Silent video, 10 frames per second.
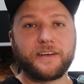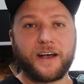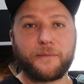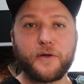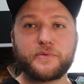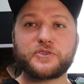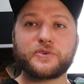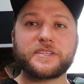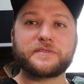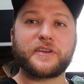I um, hope you
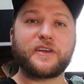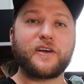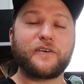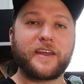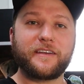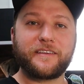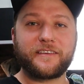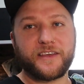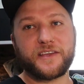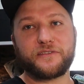enjoyed this video, and
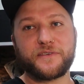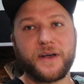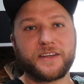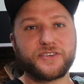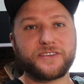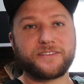thank you very much.